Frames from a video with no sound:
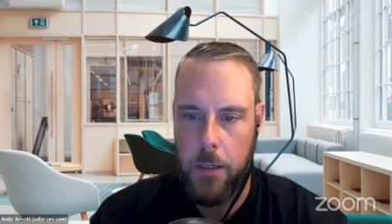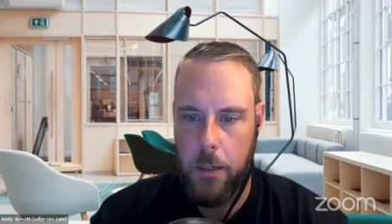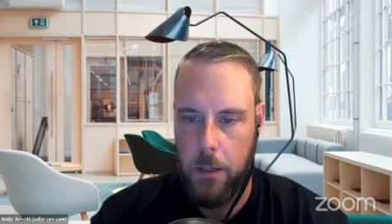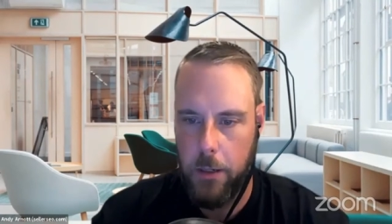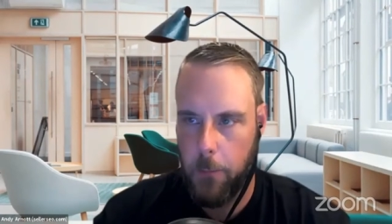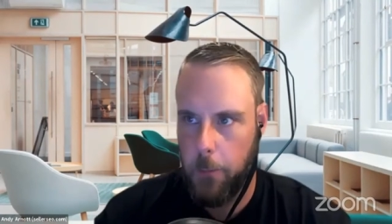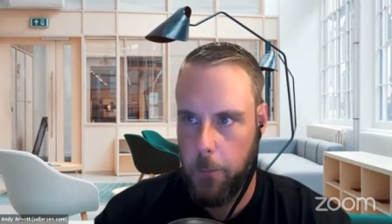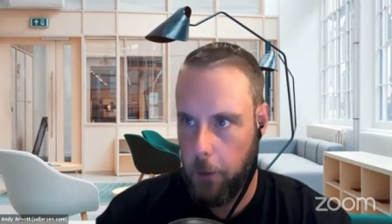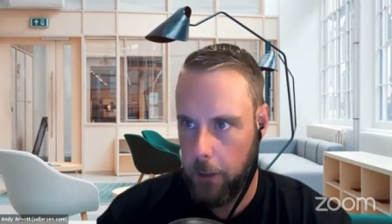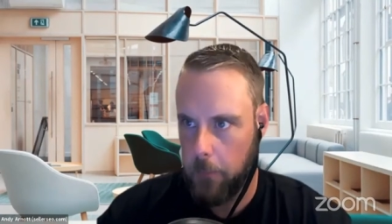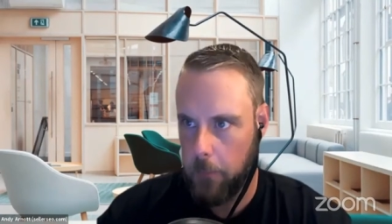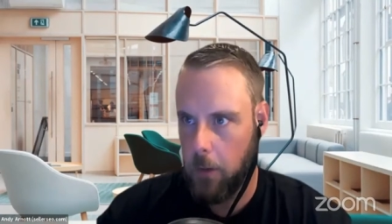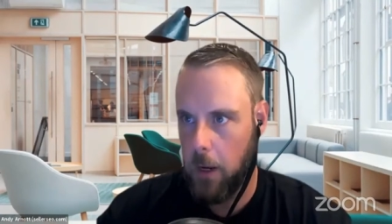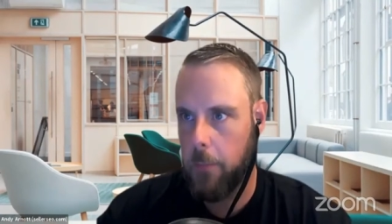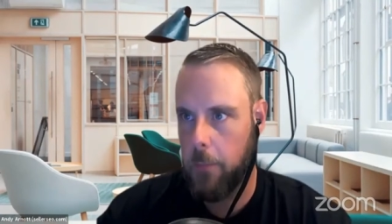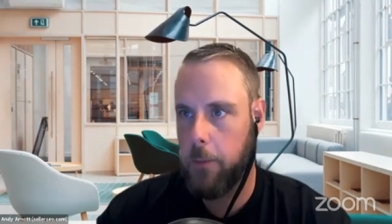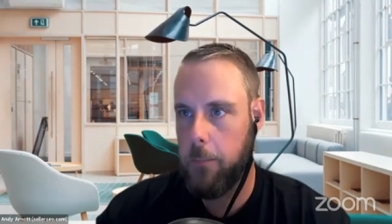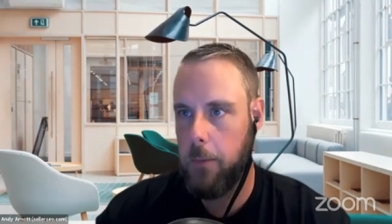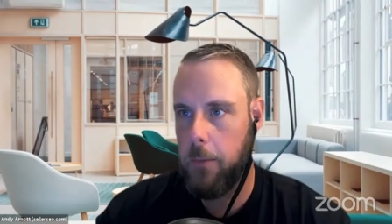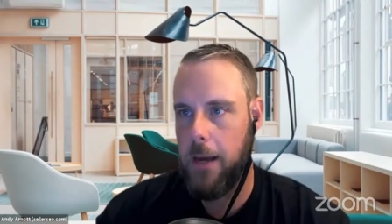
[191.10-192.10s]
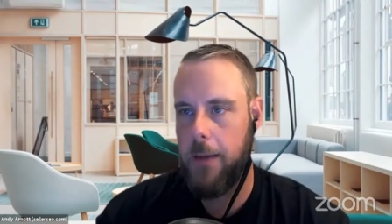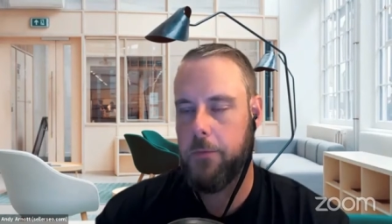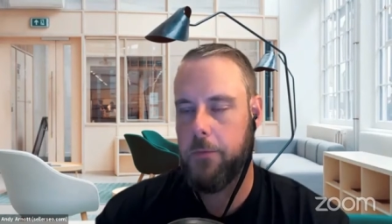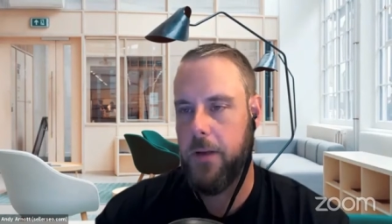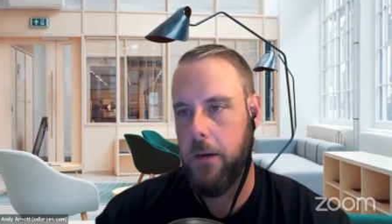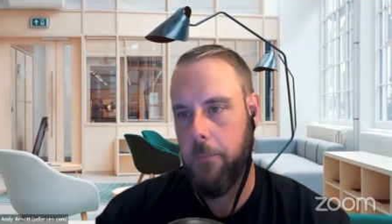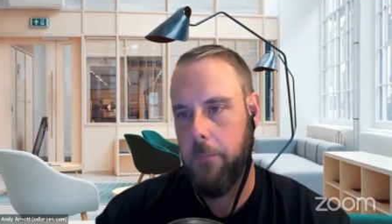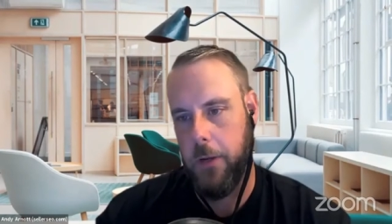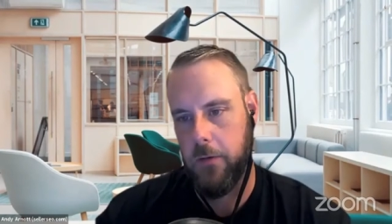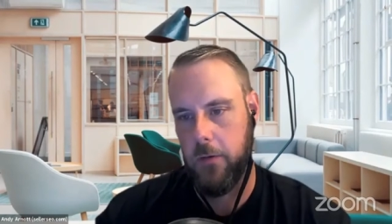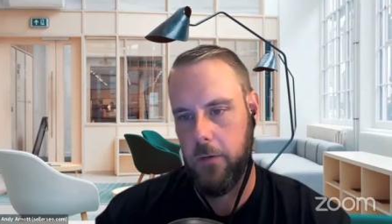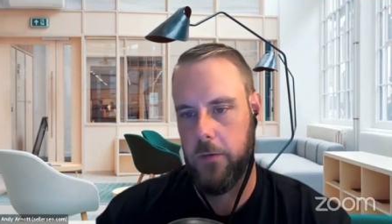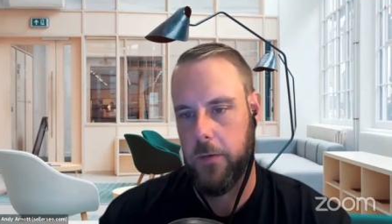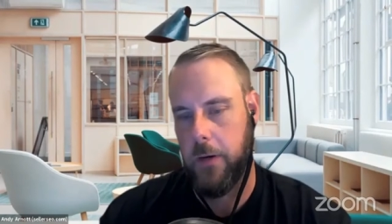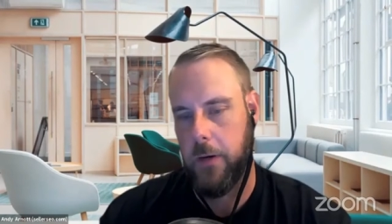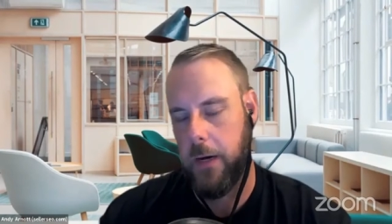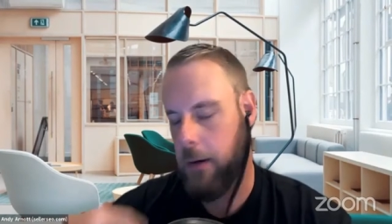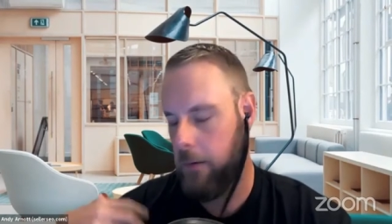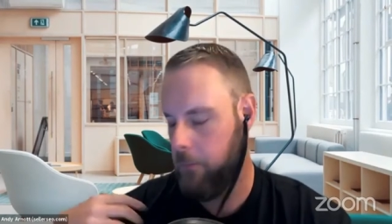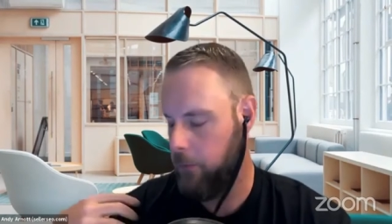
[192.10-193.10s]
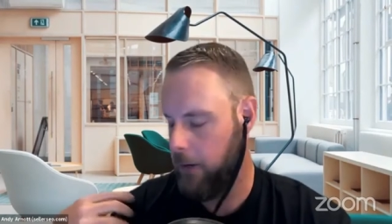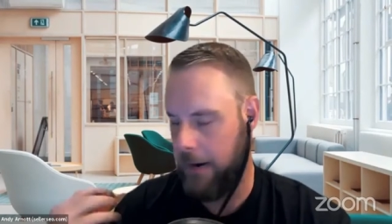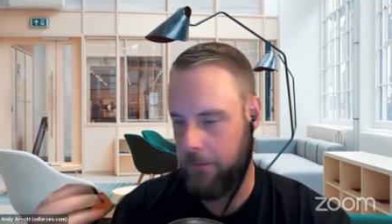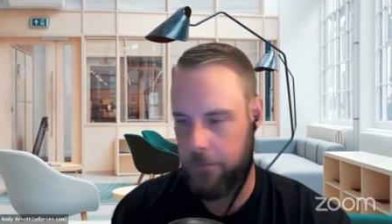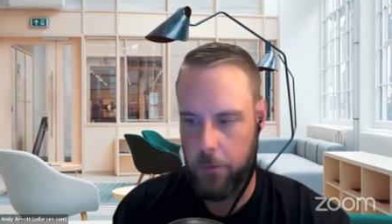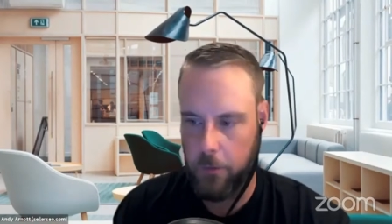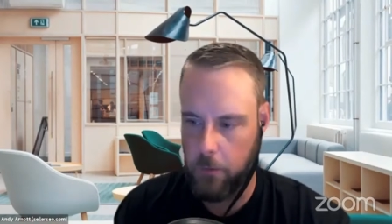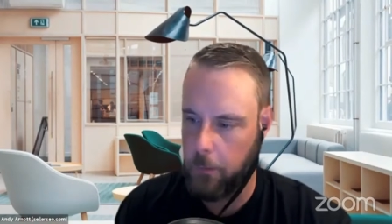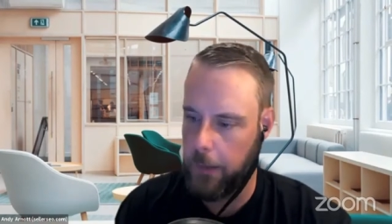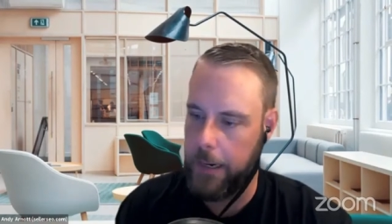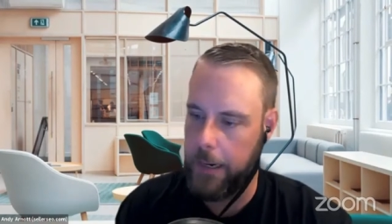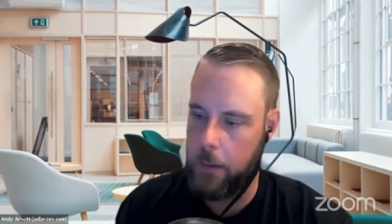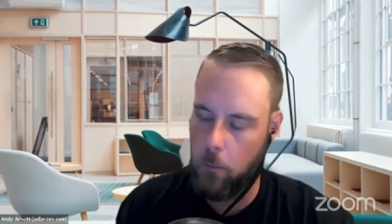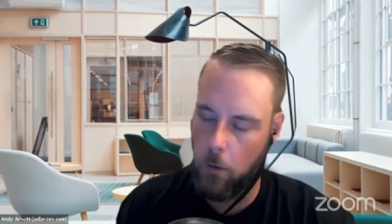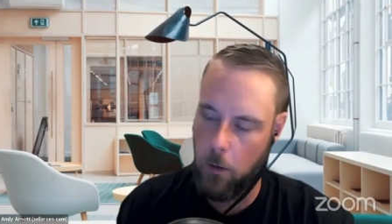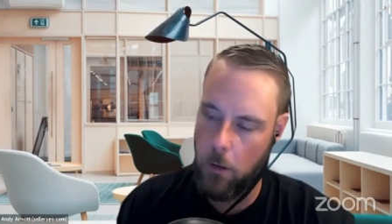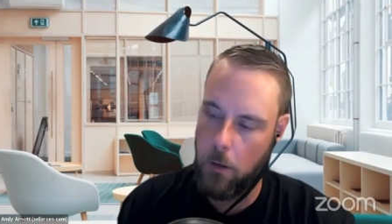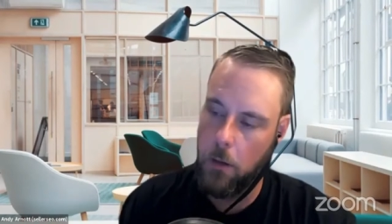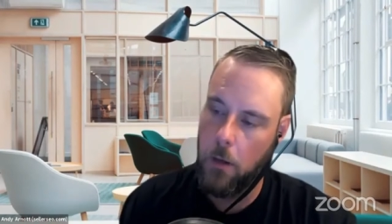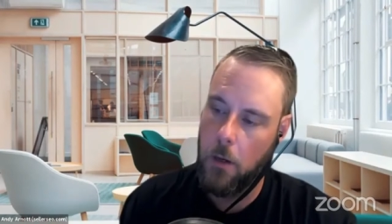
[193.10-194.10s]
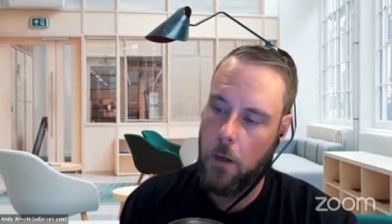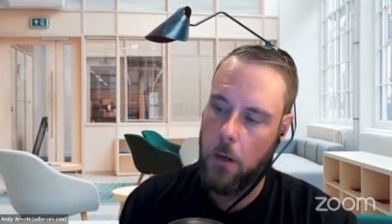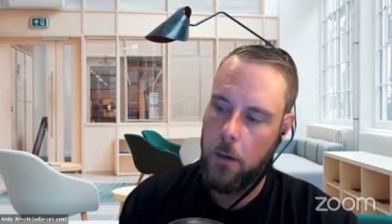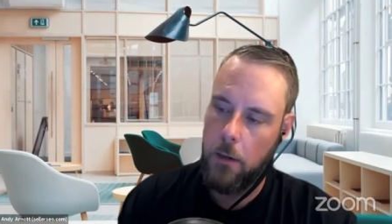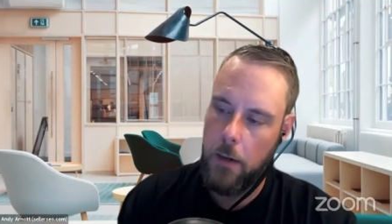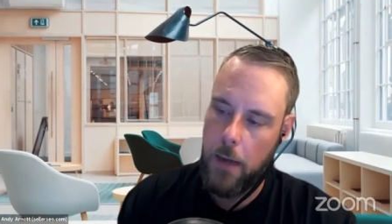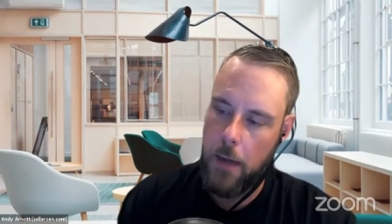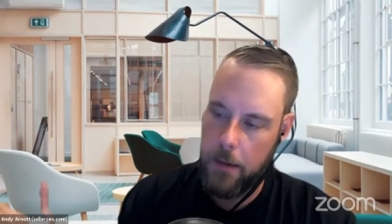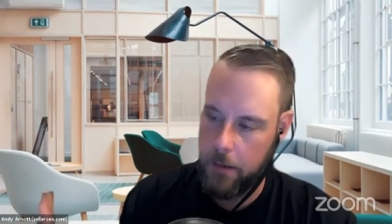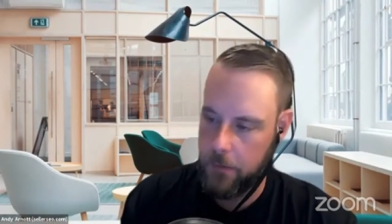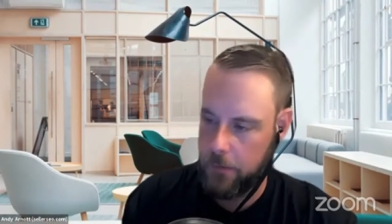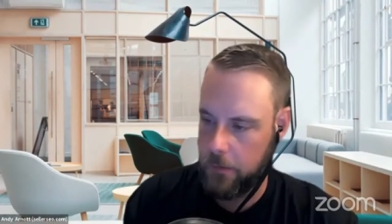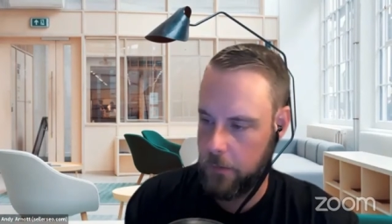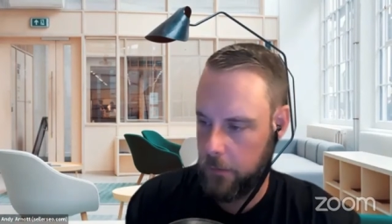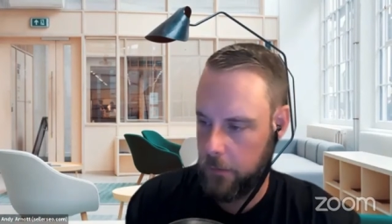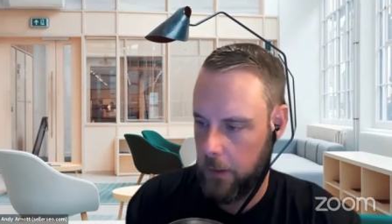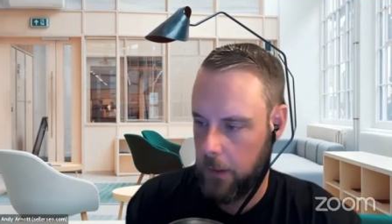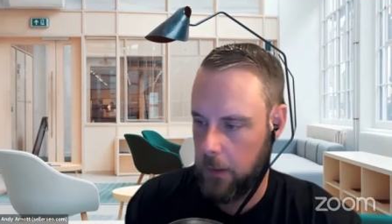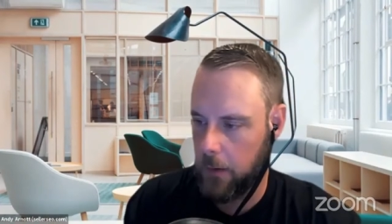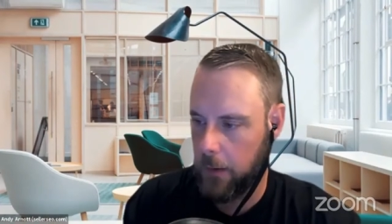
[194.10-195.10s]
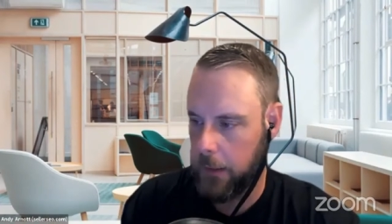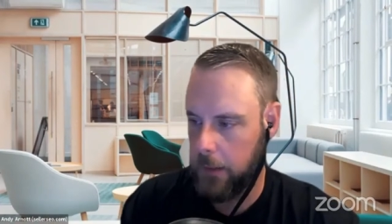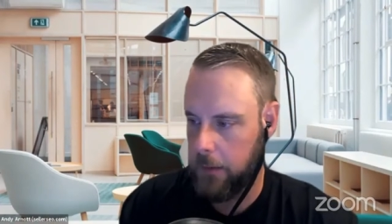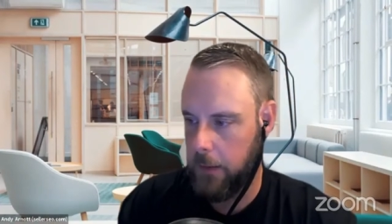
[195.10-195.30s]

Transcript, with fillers: you know, you're putting mom and pops out of business, and I would have to explain, well, not necessarily.